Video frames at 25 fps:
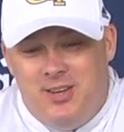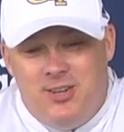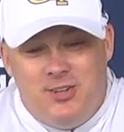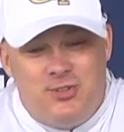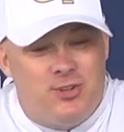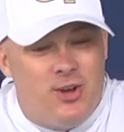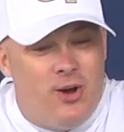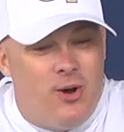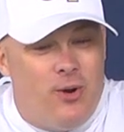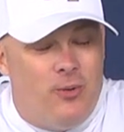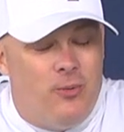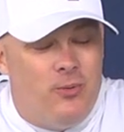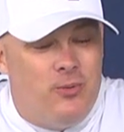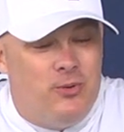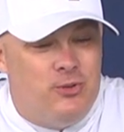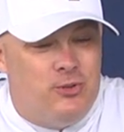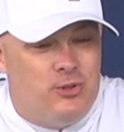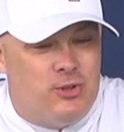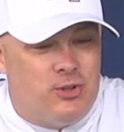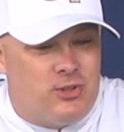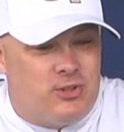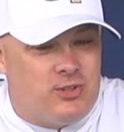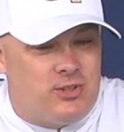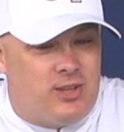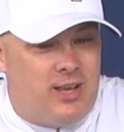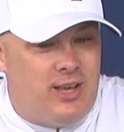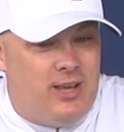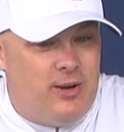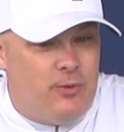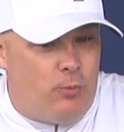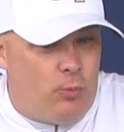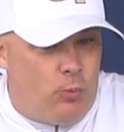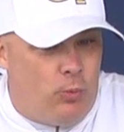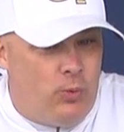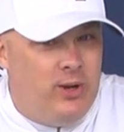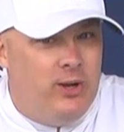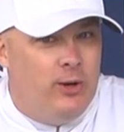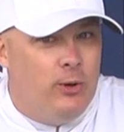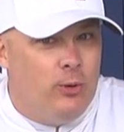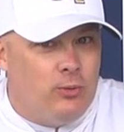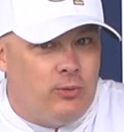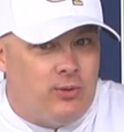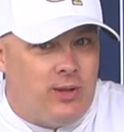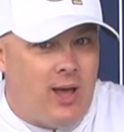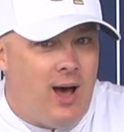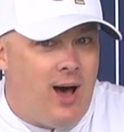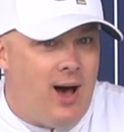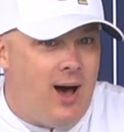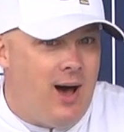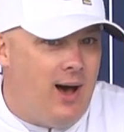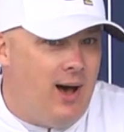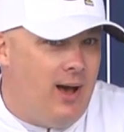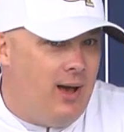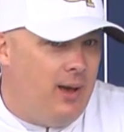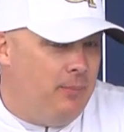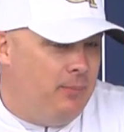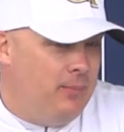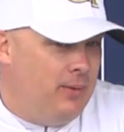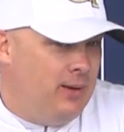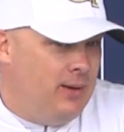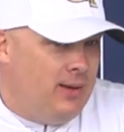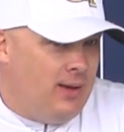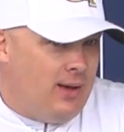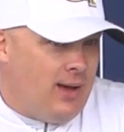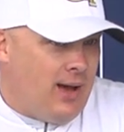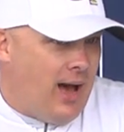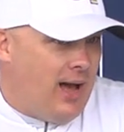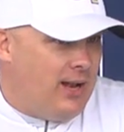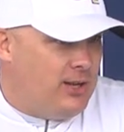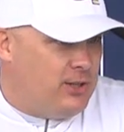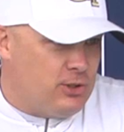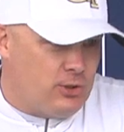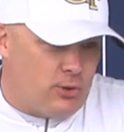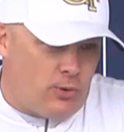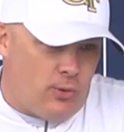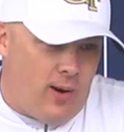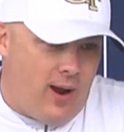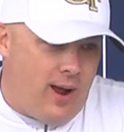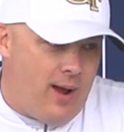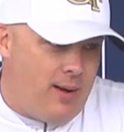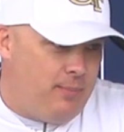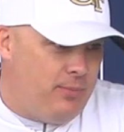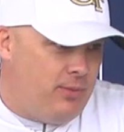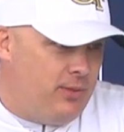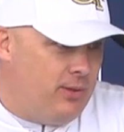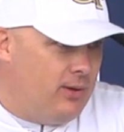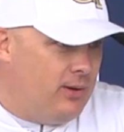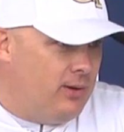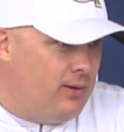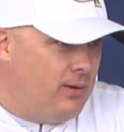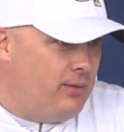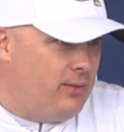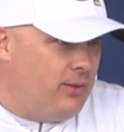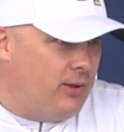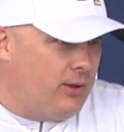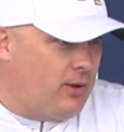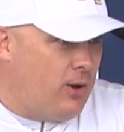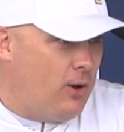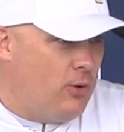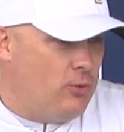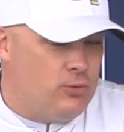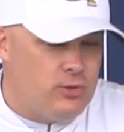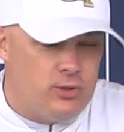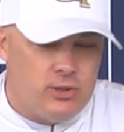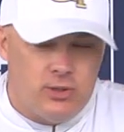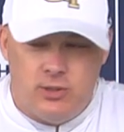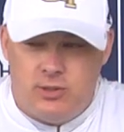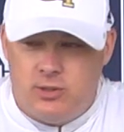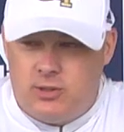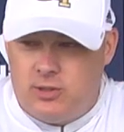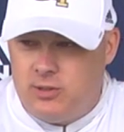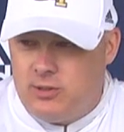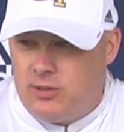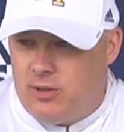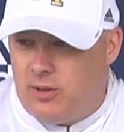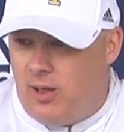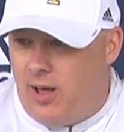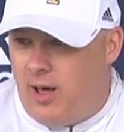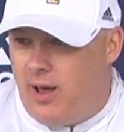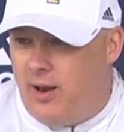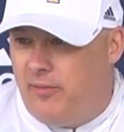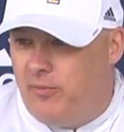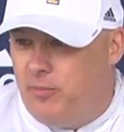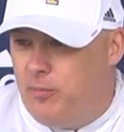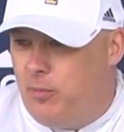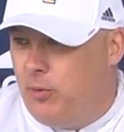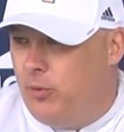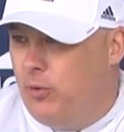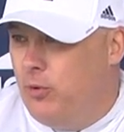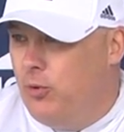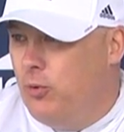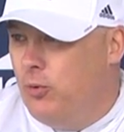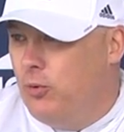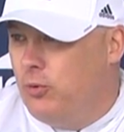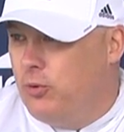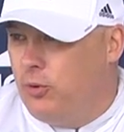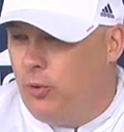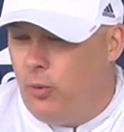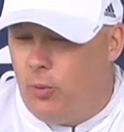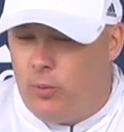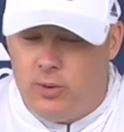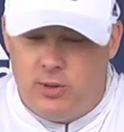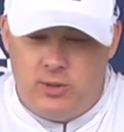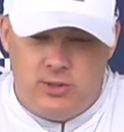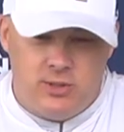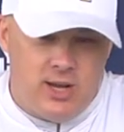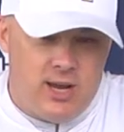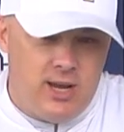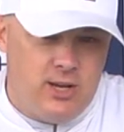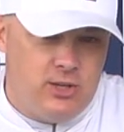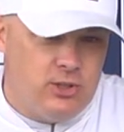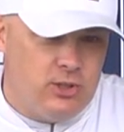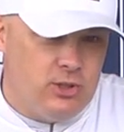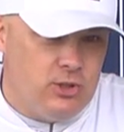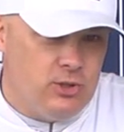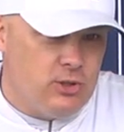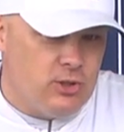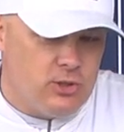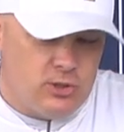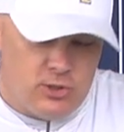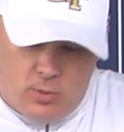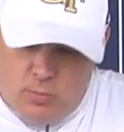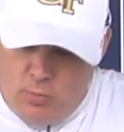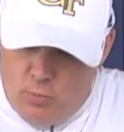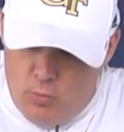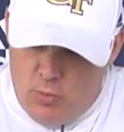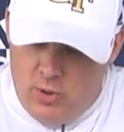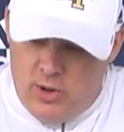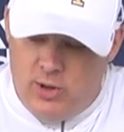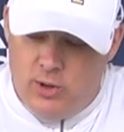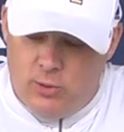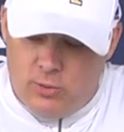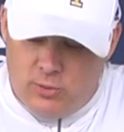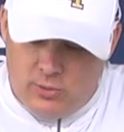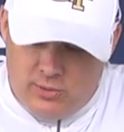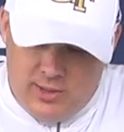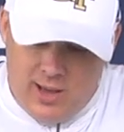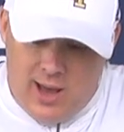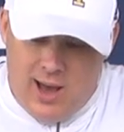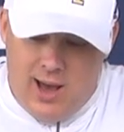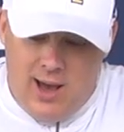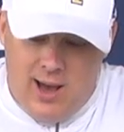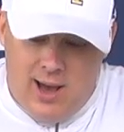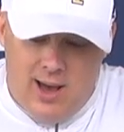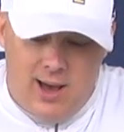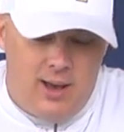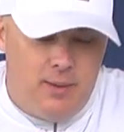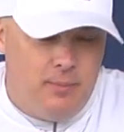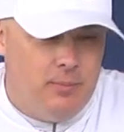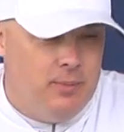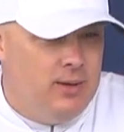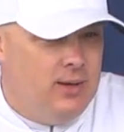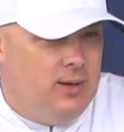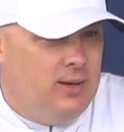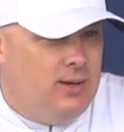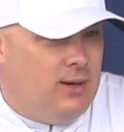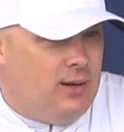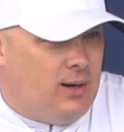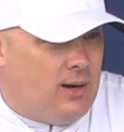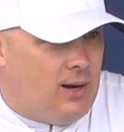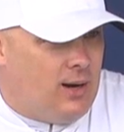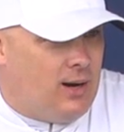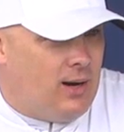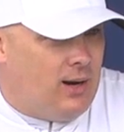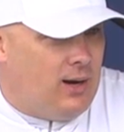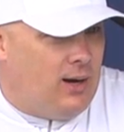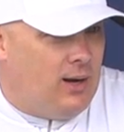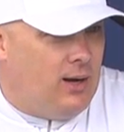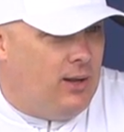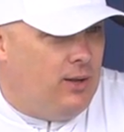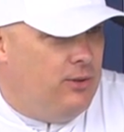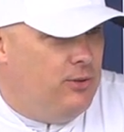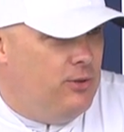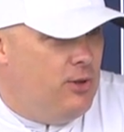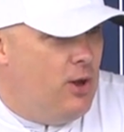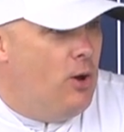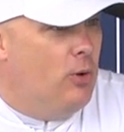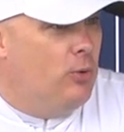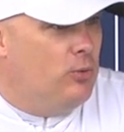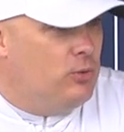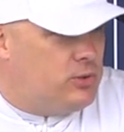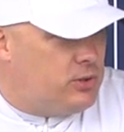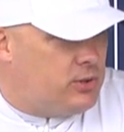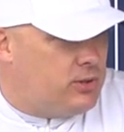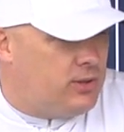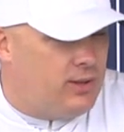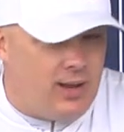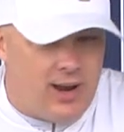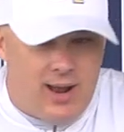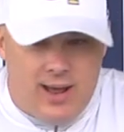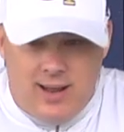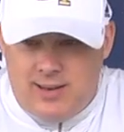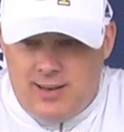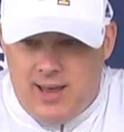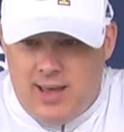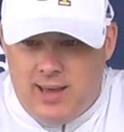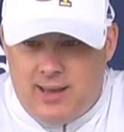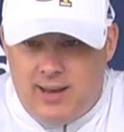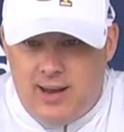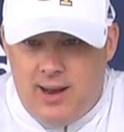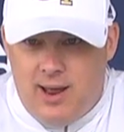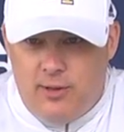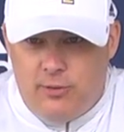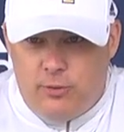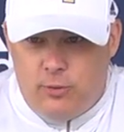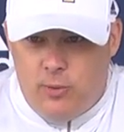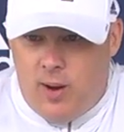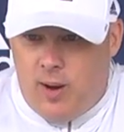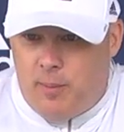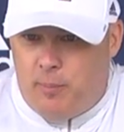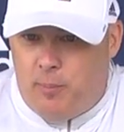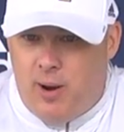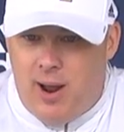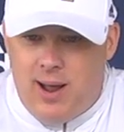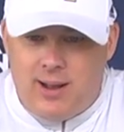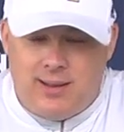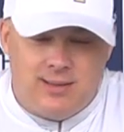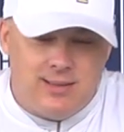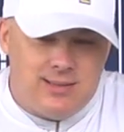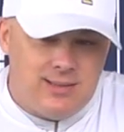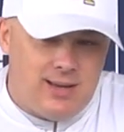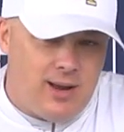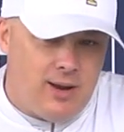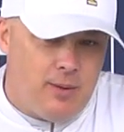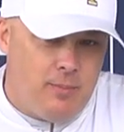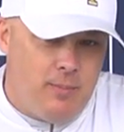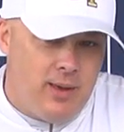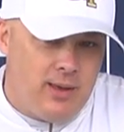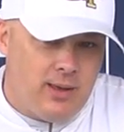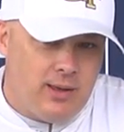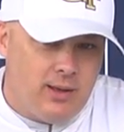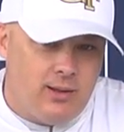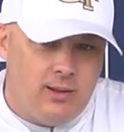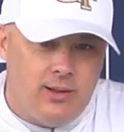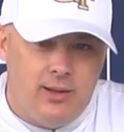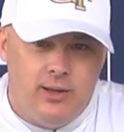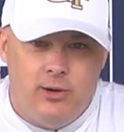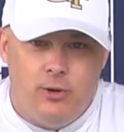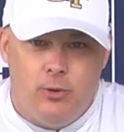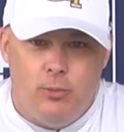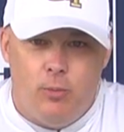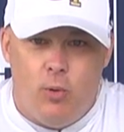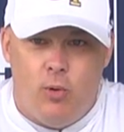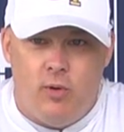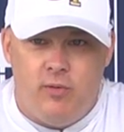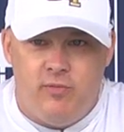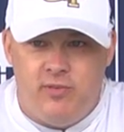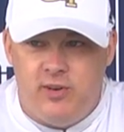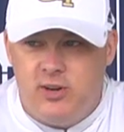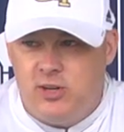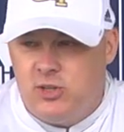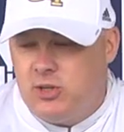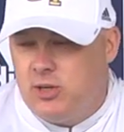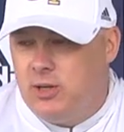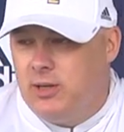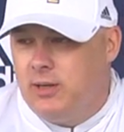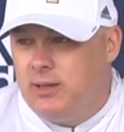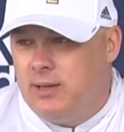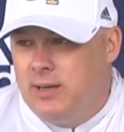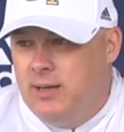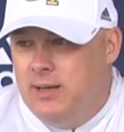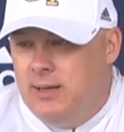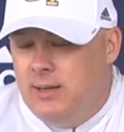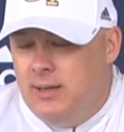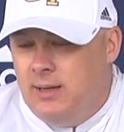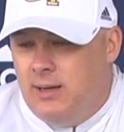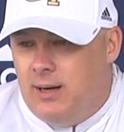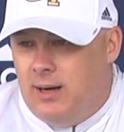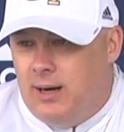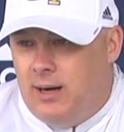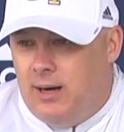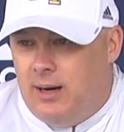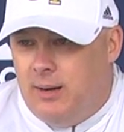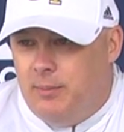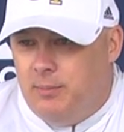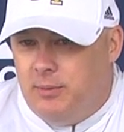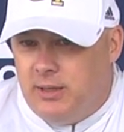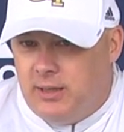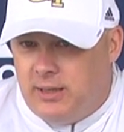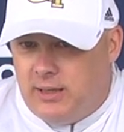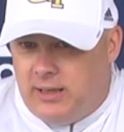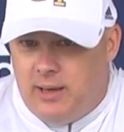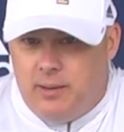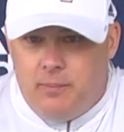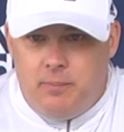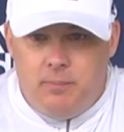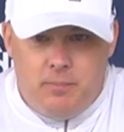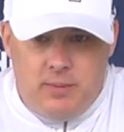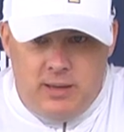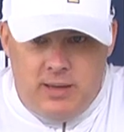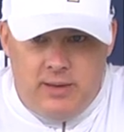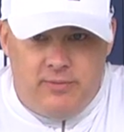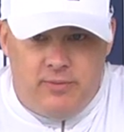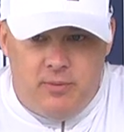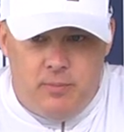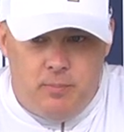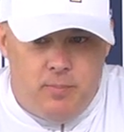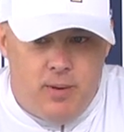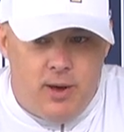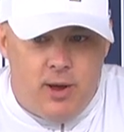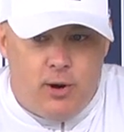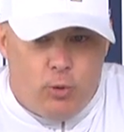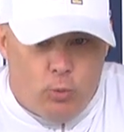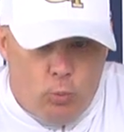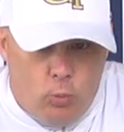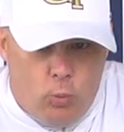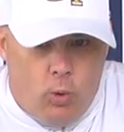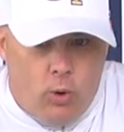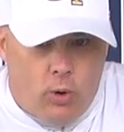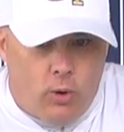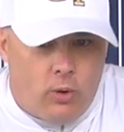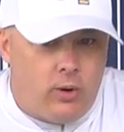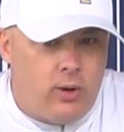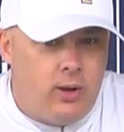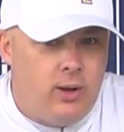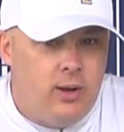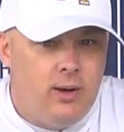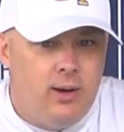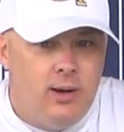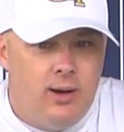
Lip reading: So just in real time, I just grabbed the coaches because a lot of them are new to the organization. Just some real time notes that I'd taken down throughout practice, how to make it cleaner, more efficient, to get even better work.